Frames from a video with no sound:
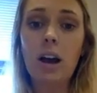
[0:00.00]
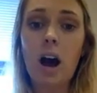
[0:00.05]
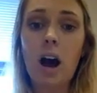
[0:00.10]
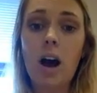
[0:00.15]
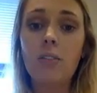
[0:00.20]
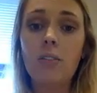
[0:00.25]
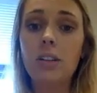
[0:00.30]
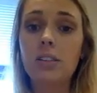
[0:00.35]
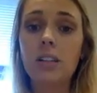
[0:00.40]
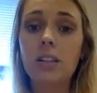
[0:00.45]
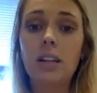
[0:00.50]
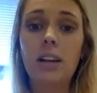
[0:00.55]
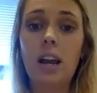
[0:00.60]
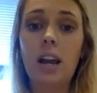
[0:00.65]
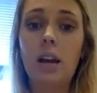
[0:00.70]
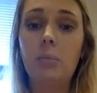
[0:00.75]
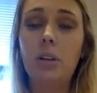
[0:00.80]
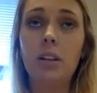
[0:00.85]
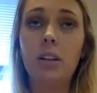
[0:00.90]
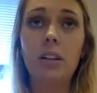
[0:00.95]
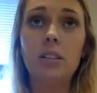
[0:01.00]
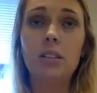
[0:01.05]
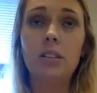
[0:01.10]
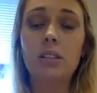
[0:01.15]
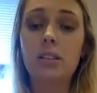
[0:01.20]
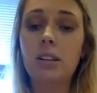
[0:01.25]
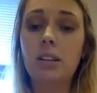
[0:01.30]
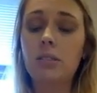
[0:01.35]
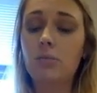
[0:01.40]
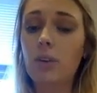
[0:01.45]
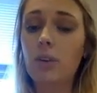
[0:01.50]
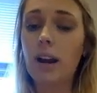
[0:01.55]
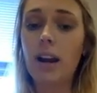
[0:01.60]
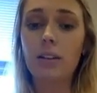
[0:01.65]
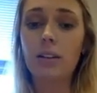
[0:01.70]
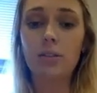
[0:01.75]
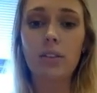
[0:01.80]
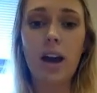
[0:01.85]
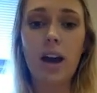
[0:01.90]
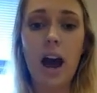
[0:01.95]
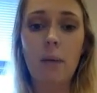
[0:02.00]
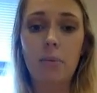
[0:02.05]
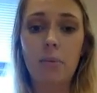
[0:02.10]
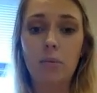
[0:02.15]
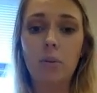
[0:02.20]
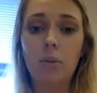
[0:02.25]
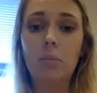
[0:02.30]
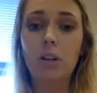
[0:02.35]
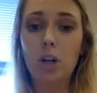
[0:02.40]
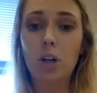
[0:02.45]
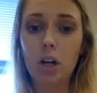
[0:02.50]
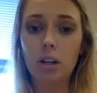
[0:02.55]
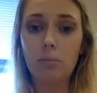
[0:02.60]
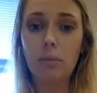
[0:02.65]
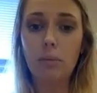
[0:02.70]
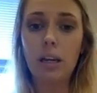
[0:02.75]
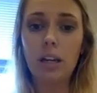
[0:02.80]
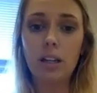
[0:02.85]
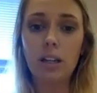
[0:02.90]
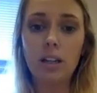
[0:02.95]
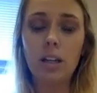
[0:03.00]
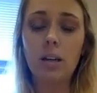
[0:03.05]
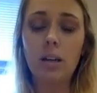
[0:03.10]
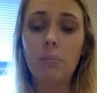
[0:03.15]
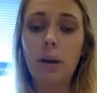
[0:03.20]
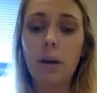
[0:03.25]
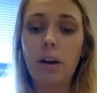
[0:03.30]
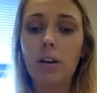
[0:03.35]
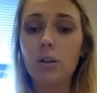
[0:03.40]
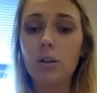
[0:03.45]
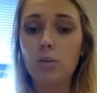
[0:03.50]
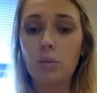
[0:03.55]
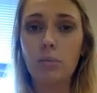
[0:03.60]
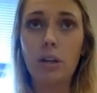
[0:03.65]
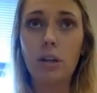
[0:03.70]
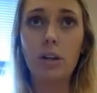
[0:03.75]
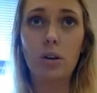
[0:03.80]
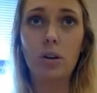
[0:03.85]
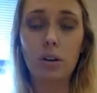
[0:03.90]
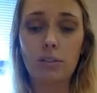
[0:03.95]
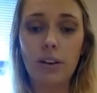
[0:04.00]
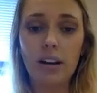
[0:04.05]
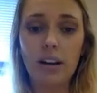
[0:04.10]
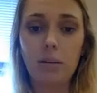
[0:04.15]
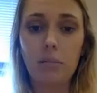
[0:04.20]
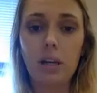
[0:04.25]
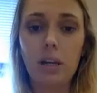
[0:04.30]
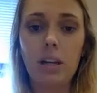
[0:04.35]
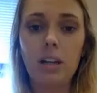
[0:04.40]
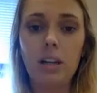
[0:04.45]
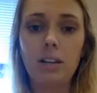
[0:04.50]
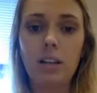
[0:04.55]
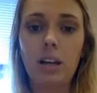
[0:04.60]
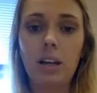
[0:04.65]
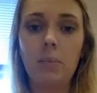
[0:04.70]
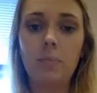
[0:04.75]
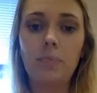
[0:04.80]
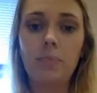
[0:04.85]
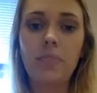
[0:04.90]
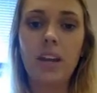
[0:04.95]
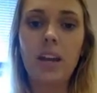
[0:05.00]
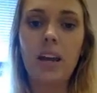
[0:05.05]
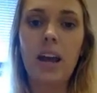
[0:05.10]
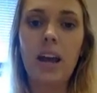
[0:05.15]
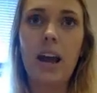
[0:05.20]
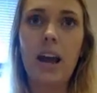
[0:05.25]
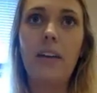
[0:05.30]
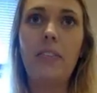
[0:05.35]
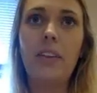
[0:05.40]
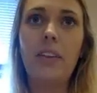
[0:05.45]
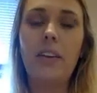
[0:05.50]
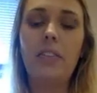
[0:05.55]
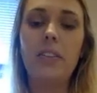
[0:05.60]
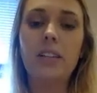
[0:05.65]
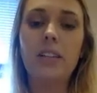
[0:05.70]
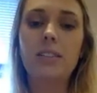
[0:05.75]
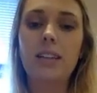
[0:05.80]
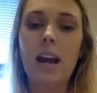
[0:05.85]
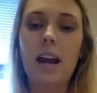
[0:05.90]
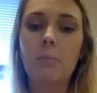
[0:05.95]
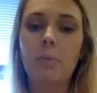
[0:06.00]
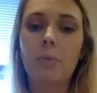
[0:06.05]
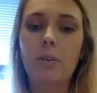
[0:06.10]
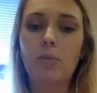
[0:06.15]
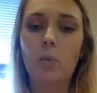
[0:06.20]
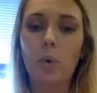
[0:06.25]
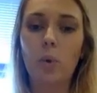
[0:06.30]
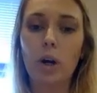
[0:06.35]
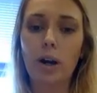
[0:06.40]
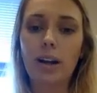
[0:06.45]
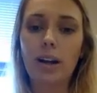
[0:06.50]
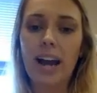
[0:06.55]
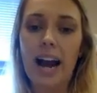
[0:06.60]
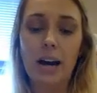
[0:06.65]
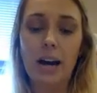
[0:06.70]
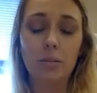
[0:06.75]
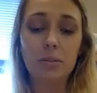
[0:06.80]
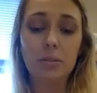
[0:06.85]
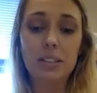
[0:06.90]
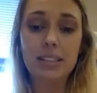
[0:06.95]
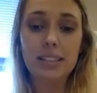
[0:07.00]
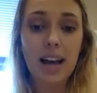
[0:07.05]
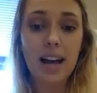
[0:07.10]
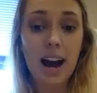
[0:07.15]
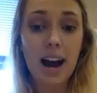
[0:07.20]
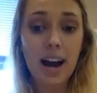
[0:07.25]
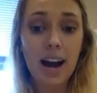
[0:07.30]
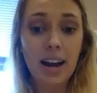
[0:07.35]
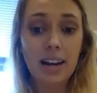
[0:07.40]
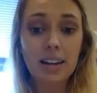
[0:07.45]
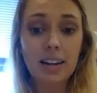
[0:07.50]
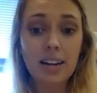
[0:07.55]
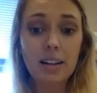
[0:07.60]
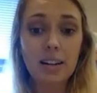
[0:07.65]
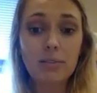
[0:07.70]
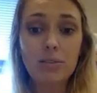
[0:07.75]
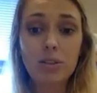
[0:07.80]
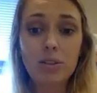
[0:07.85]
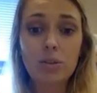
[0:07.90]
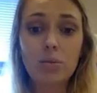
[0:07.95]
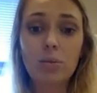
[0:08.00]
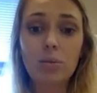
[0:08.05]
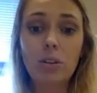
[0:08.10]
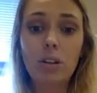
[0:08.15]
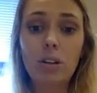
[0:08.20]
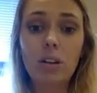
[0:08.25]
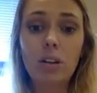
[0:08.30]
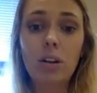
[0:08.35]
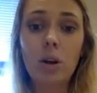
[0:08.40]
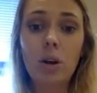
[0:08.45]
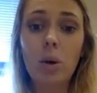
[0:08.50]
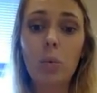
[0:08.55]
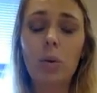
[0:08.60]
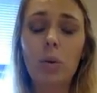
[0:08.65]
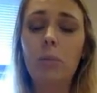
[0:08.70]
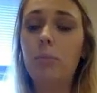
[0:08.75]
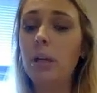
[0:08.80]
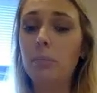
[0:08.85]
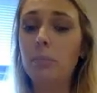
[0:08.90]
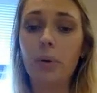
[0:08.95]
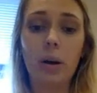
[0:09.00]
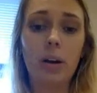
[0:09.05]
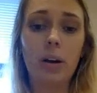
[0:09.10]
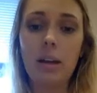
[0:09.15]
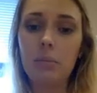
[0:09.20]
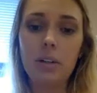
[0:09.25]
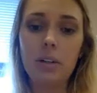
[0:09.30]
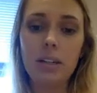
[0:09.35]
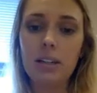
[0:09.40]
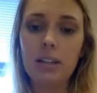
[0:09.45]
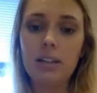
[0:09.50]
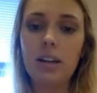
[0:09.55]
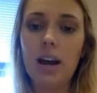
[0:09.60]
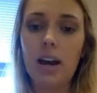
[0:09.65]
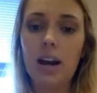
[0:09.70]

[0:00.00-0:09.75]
obviously an ambulance right after that happened would be called immediately, parents would be notified immediately, and then this type of work outside of school would be prohibited.